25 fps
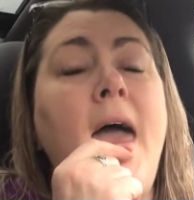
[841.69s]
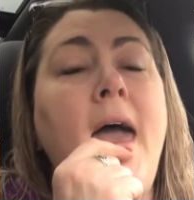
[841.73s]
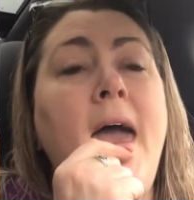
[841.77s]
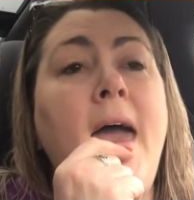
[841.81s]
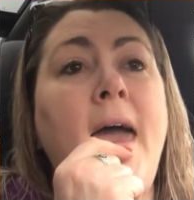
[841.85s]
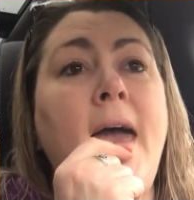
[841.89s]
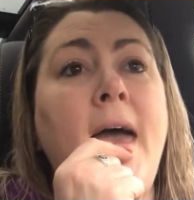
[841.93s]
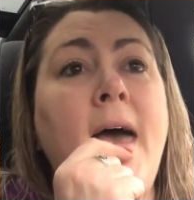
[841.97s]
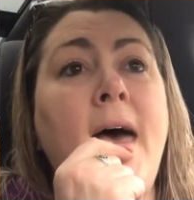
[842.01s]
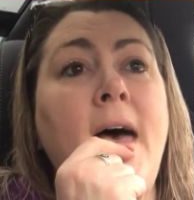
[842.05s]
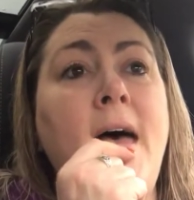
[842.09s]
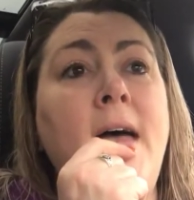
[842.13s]

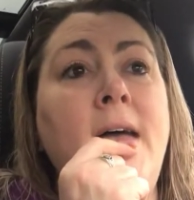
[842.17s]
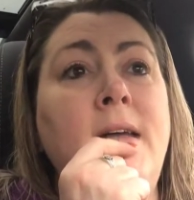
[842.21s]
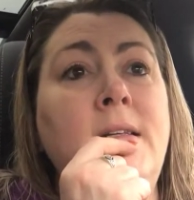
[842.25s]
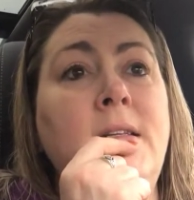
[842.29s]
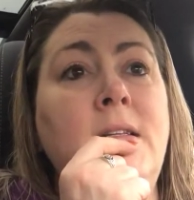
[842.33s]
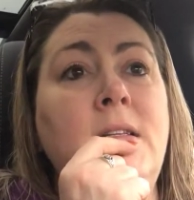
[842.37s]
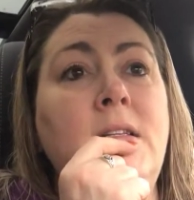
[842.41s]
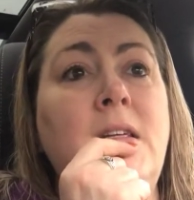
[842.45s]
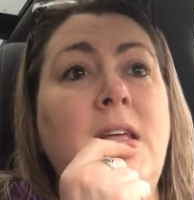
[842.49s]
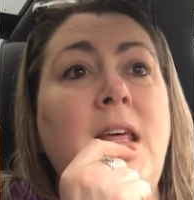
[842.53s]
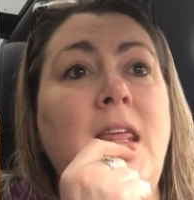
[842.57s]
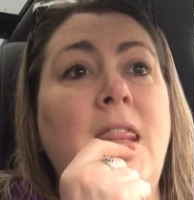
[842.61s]

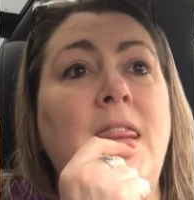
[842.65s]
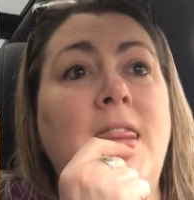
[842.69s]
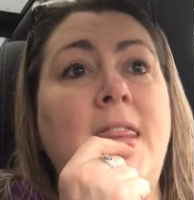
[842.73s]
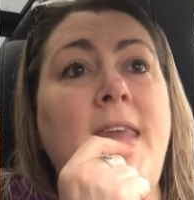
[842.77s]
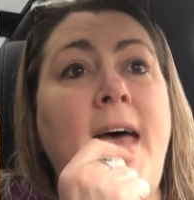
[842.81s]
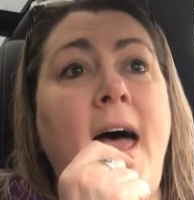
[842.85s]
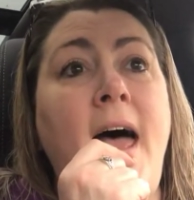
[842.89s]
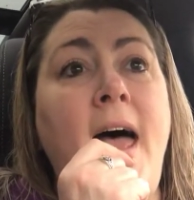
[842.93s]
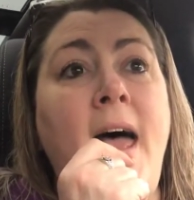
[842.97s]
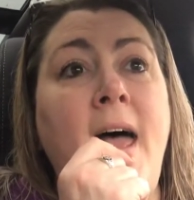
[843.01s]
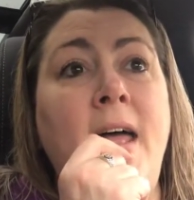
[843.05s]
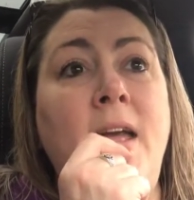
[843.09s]
And
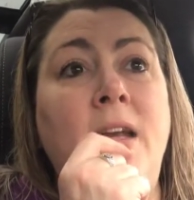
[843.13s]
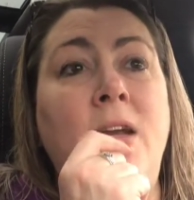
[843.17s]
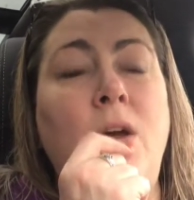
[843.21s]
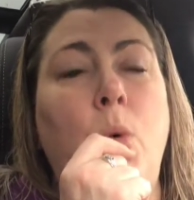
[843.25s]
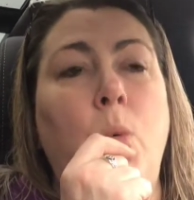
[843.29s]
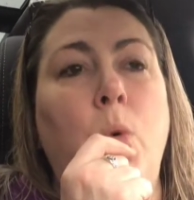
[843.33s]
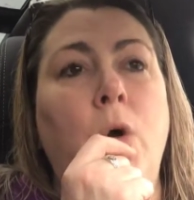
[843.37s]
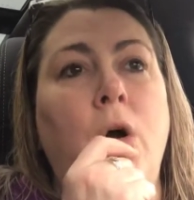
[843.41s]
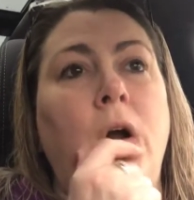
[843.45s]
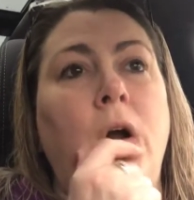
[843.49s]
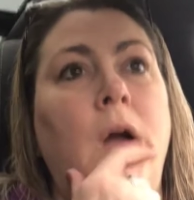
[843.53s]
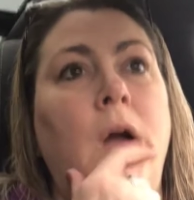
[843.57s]
then
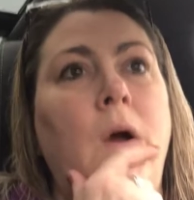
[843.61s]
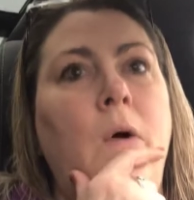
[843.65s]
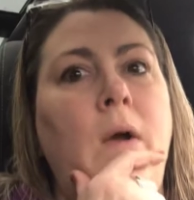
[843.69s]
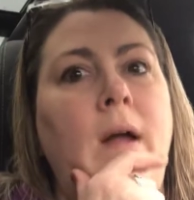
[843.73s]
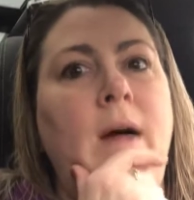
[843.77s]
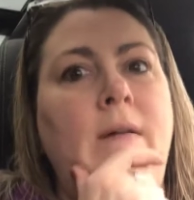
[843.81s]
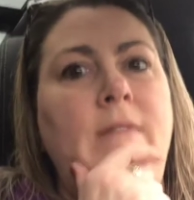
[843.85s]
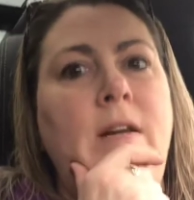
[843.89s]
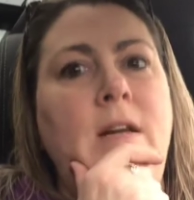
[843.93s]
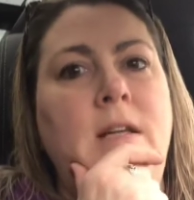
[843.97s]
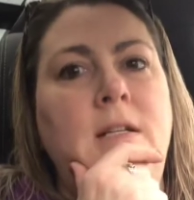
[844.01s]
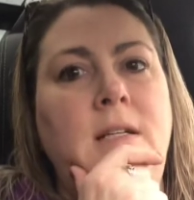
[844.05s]
we're go and
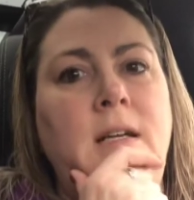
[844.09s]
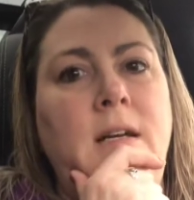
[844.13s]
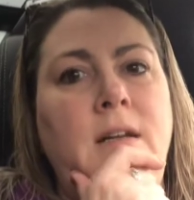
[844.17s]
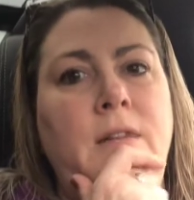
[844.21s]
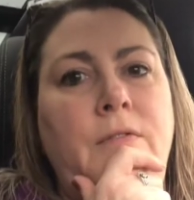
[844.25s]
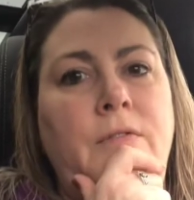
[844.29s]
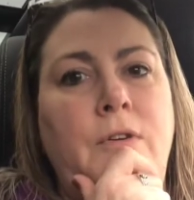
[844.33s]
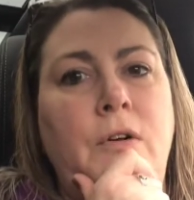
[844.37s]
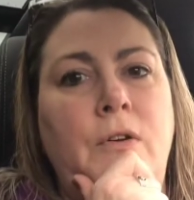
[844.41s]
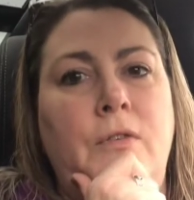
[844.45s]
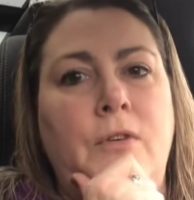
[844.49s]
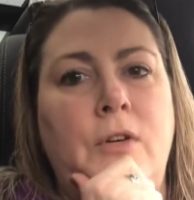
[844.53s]
have Indian
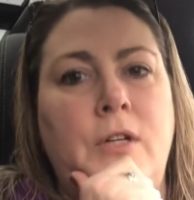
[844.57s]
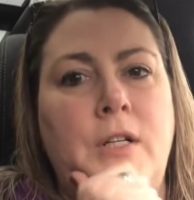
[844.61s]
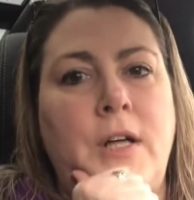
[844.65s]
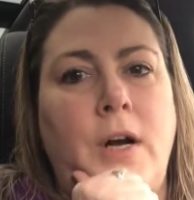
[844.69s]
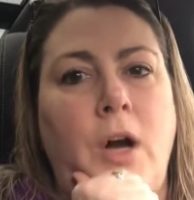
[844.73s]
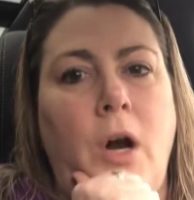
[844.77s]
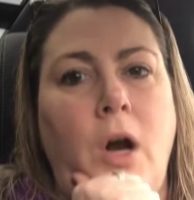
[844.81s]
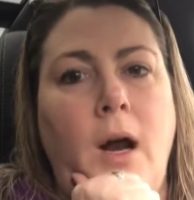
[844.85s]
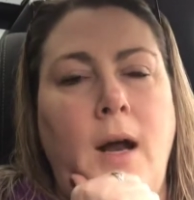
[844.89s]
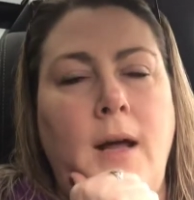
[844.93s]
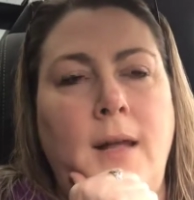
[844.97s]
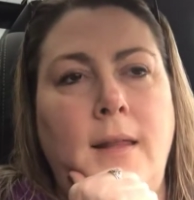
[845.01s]
food for
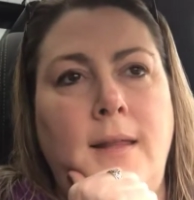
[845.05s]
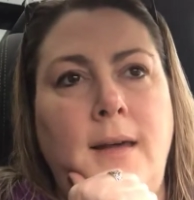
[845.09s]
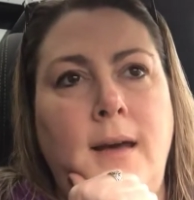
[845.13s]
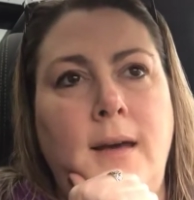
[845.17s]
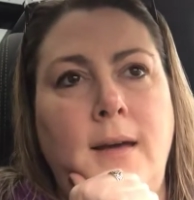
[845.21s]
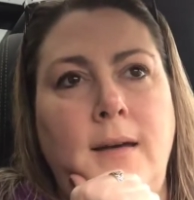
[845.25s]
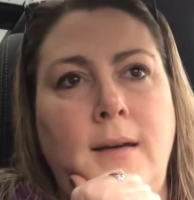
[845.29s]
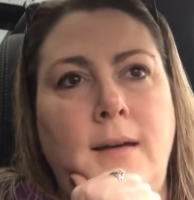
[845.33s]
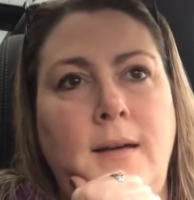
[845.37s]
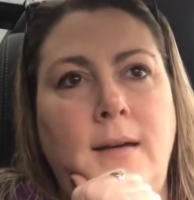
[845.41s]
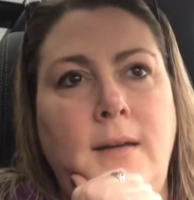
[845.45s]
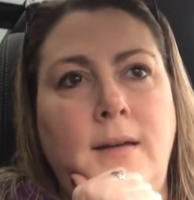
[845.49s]
dinner, I
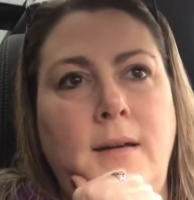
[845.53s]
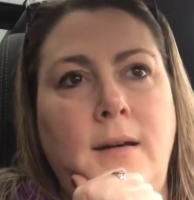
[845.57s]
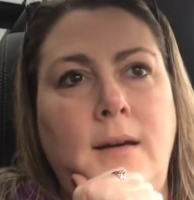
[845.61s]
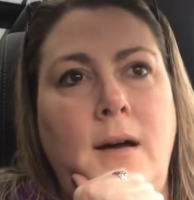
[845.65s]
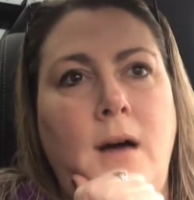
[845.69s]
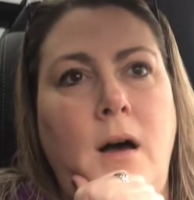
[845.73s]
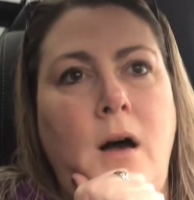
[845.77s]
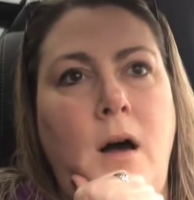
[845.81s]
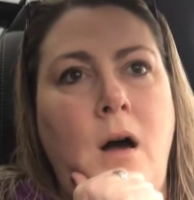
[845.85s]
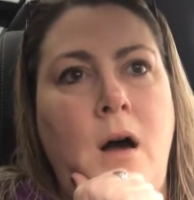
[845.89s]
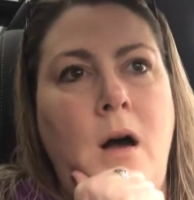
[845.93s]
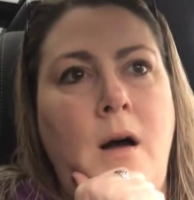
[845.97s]
think,
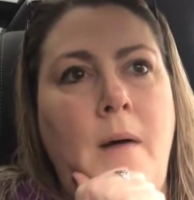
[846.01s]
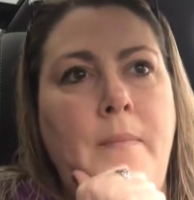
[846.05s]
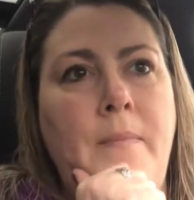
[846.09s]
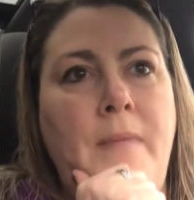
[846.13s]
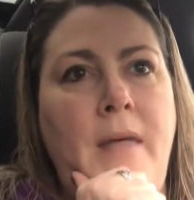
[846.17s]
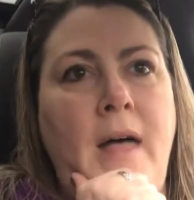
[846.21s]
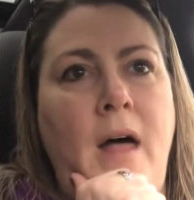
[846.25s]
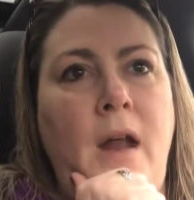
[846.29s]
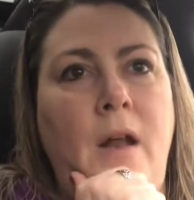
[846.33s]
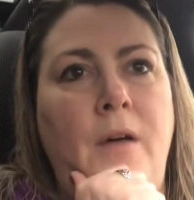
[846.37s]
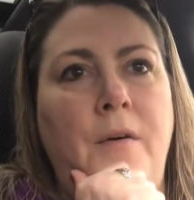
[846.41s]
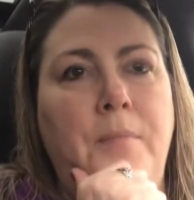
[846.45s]

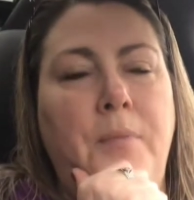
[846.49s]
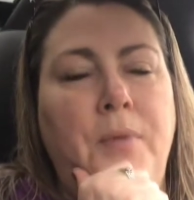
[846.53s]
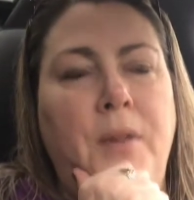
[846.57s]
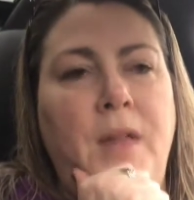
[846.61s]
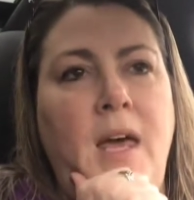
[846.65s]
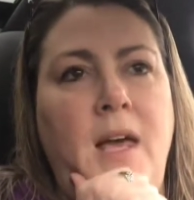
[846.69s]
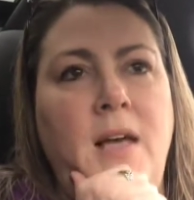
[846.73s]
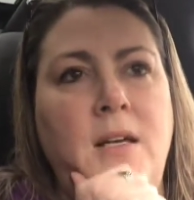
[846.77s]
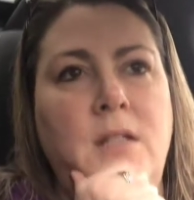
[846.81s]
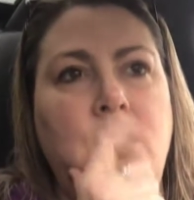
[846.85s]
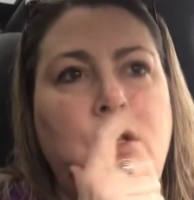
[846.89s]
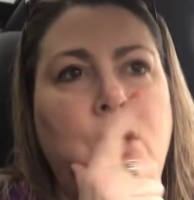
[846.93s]
at a
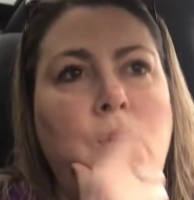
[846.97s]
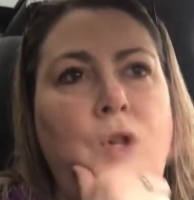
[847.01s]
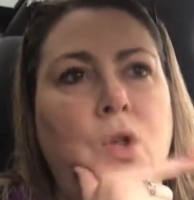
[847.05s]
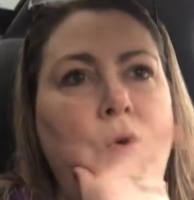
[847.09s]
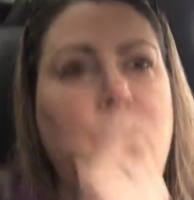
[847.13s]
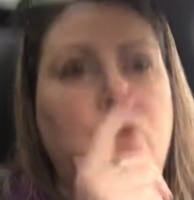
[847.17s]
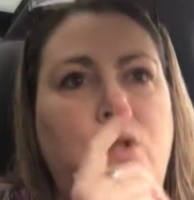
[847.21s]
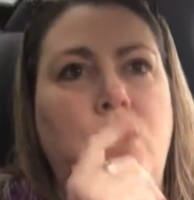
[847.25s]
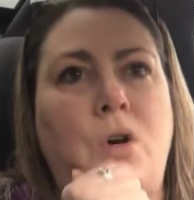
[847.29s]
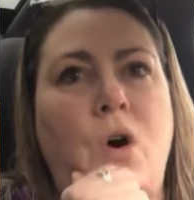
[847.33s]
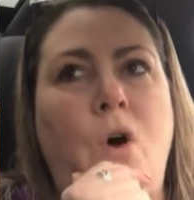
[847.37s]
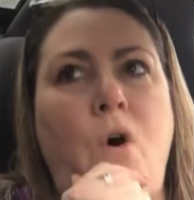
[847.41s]
place
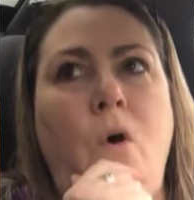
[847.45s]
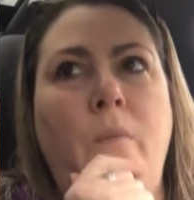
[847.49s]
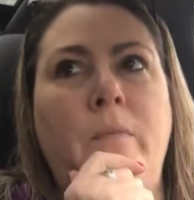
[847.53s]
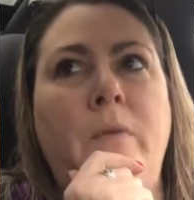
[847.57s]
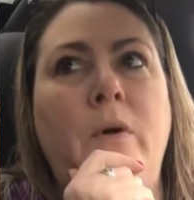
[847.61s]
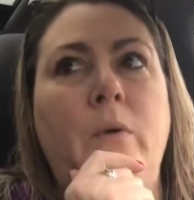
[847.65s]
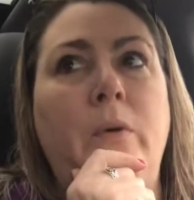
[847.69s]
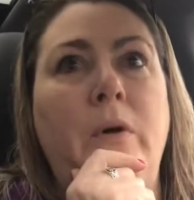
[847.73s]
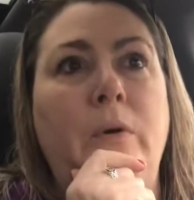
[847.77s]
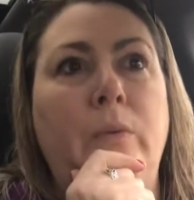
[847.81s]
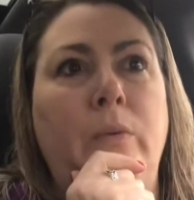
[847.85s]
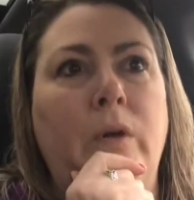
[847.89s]
close to home
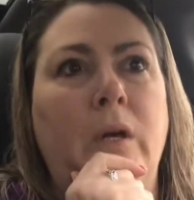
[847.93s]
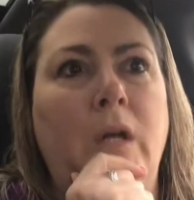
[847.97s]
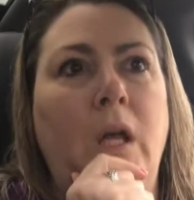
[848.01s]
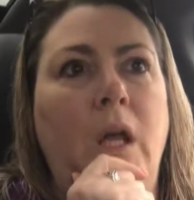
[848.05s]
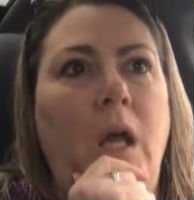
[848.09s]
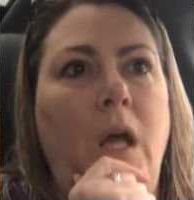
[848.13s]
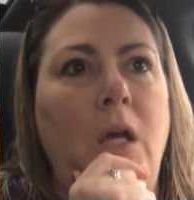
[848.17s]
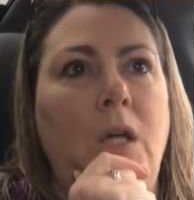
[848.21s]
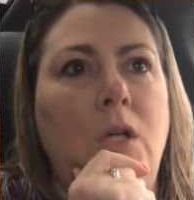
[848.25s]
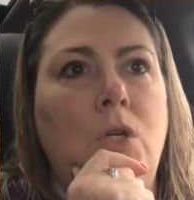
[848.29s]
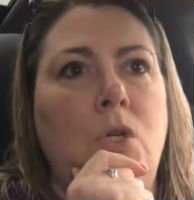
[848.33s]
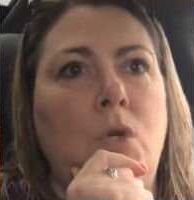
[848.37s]
that we
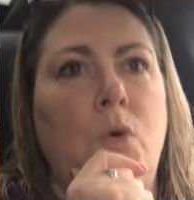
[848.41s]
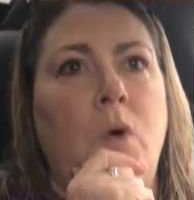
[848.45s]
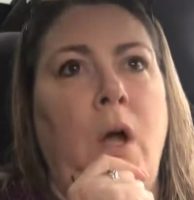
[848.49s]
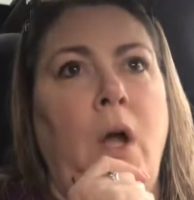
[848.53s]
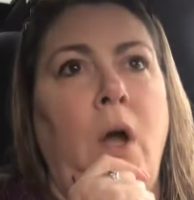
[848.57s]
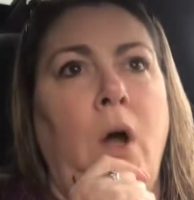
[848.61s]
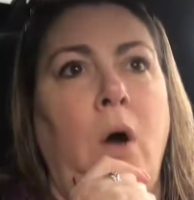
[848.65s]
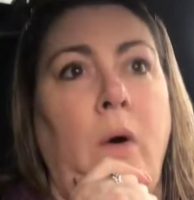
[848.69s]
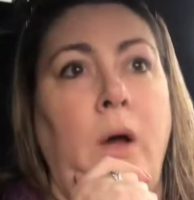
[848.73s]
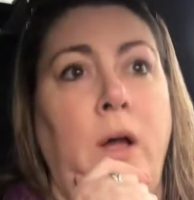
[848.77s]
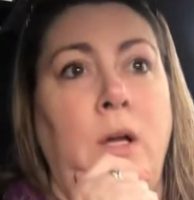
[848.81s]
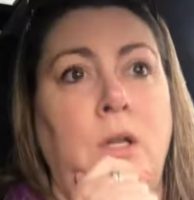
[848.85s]
really enjoy
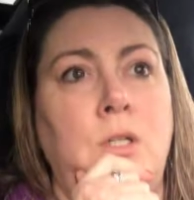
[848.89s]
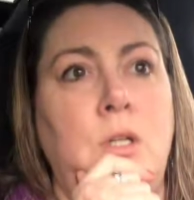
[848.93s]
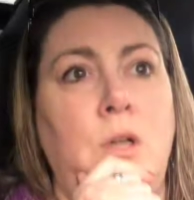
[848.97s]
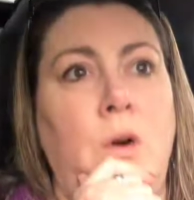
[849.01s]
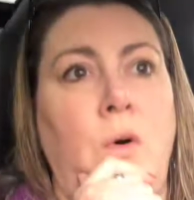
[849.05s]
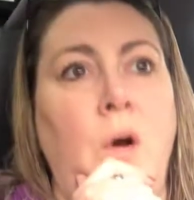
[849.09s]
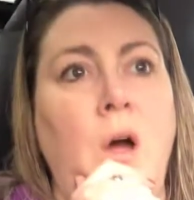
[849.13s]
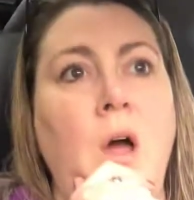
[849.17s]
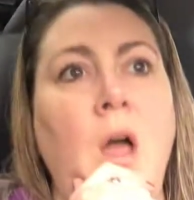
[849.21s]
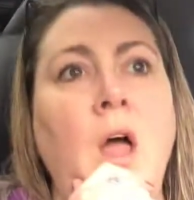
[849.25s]
going to.